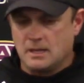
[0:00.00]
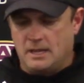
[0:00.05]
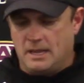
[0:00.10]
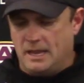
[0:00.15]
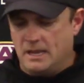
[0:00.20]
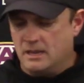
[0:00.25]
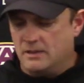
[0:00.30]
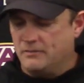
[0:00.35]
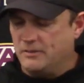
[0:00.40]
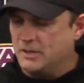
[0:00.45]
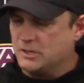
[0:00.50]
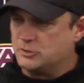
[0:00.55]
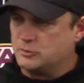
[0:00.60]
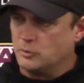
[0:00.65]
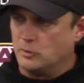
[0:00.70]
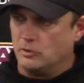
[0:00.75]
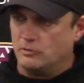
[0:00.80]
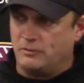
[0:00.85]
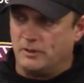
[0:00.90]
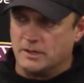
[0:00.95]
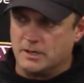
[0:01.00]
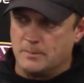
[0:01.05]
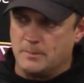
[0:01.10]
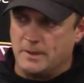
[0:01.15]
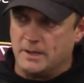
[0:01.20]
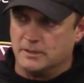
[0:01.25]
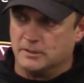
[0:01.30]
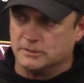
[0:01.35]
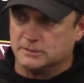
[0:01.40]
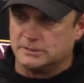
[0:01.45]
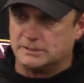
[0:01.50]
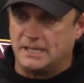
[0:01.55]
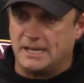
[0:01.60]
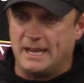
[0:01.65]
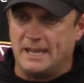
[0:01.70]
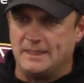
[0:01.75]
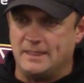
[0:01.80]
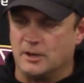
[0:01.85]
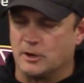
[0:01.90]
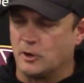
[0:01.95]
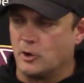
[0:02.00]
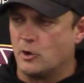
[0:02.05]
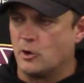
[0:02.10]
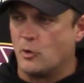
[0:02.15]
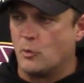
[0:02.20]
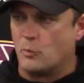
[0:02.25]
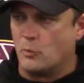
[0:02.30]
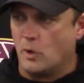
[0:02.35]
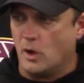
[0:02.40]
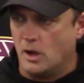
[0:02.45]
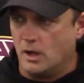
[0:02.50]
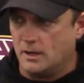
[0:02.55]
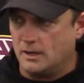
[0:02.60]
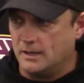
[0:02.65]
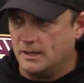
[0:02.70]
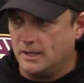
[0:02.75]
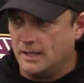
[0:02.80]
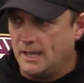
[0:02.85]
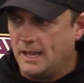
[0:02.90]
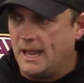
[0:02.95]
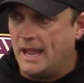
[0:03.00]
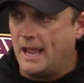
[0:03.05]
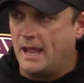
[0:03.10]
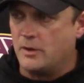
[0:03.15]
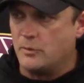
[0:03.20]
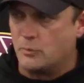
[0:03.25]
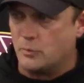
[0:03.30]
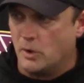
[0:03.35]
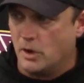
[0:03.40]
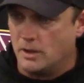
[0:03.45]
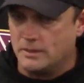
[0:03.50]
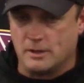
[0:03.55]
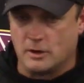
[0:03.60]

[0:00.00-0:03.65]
individual fundamentals, and they're going to run and run.